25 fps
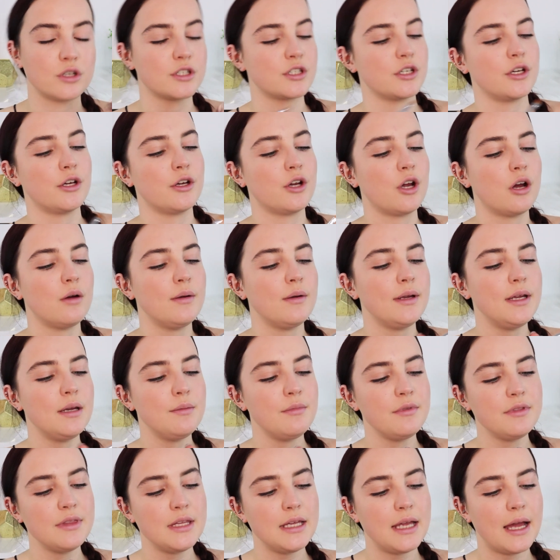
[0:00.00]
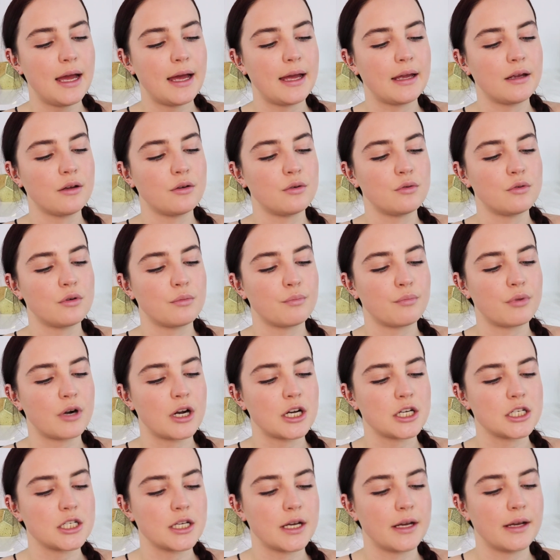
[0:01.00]
So going in with the angled
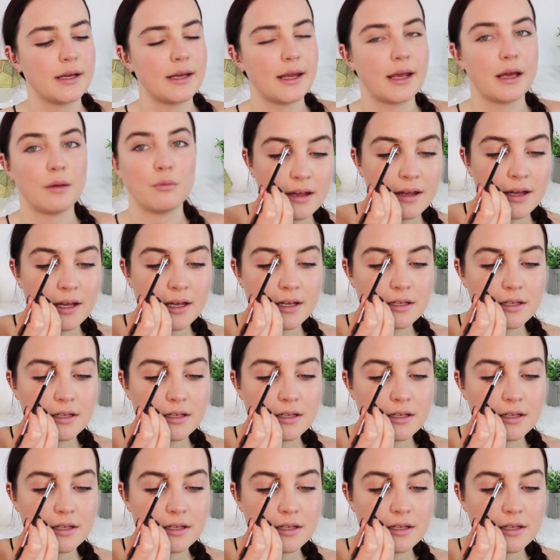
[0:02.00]
brush again,